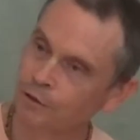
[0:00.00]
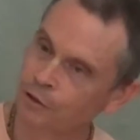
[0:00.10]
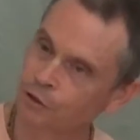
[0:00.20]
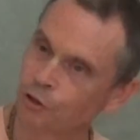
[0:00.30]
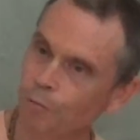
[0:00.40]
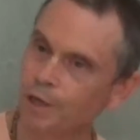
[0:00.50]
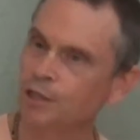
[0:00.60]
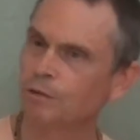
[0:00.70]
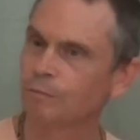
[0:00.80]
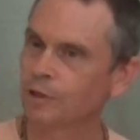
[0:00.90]
There's so
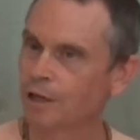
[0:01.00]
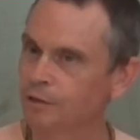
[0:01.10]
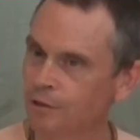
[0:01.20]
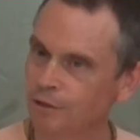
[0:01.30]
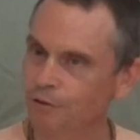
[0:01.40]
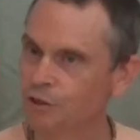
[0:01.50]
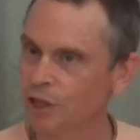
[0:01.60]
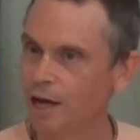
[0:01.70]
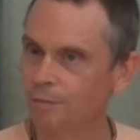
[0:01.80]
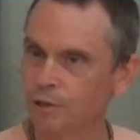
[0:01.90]
many different
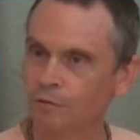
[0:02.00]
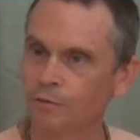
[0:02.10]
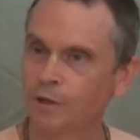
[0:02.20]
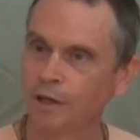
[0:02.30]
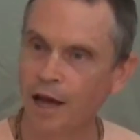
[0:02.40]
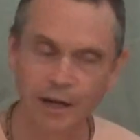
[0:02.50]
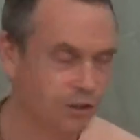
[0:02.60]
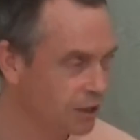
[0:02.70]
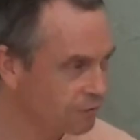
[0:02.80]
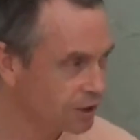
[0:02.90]
types of
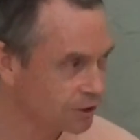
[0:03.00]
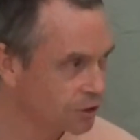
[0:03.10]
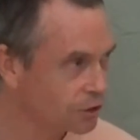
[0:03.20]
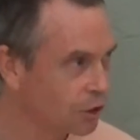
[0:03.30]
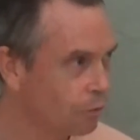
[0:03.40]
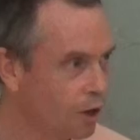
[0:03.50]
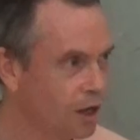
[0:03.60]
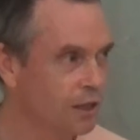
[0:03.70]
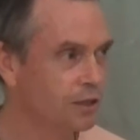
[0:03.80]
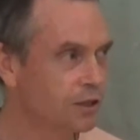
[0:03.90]
activities that go
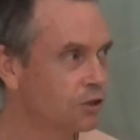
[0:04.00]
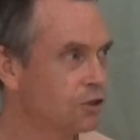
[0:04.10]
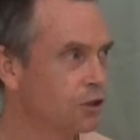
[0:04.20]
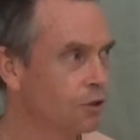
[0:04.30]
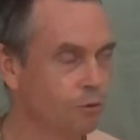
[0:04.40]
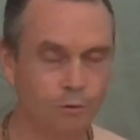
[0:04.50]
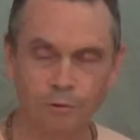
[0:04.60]
on, and it's so